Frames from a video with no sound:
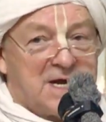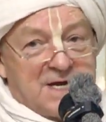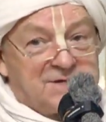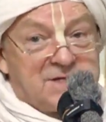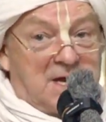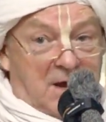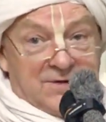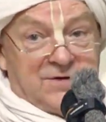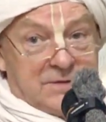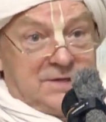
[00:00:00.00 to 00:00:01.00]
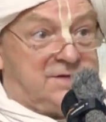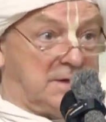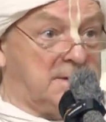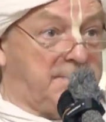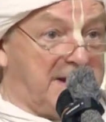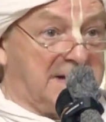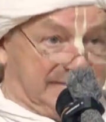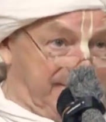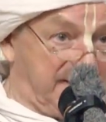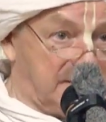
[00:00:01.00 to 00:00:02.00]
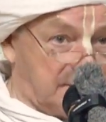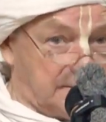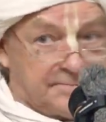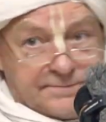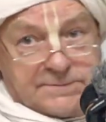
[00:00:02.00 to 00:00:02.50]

that Arjuna's on the battlefield,